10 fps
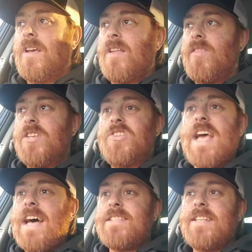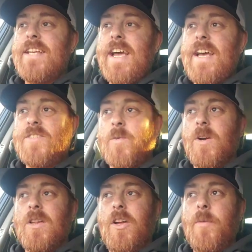The Shasta days were
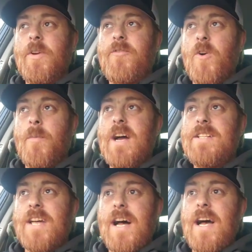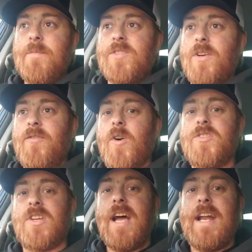a little before my time, so
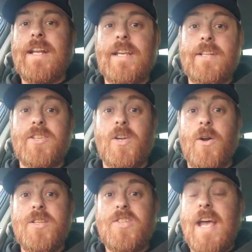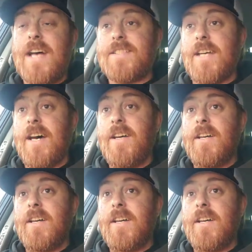unfortunately I didn't get to go to Shasta.